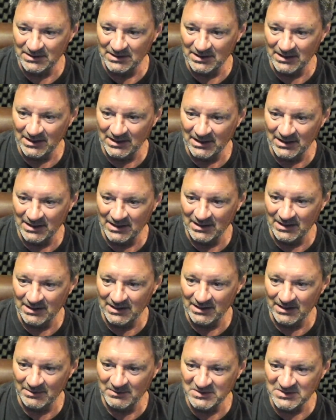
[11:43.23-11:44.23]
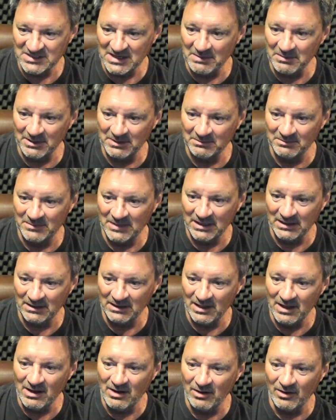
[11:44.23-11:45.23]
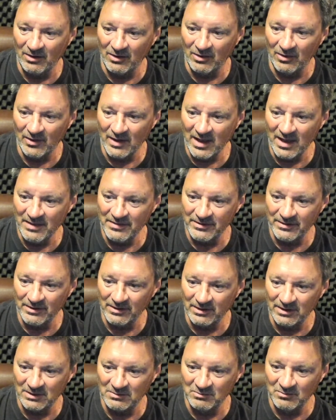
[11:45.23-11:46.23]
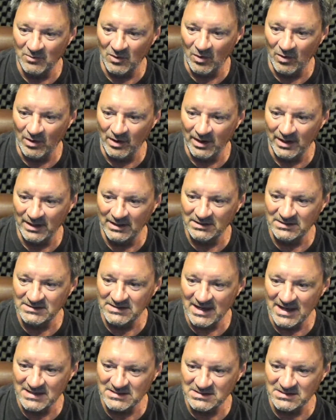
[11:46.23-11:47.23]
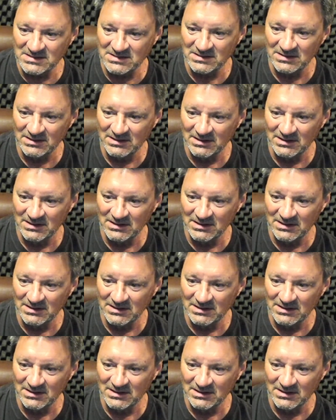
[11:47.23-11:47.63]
Um, Subum, hello. Heather, good morning. Tess,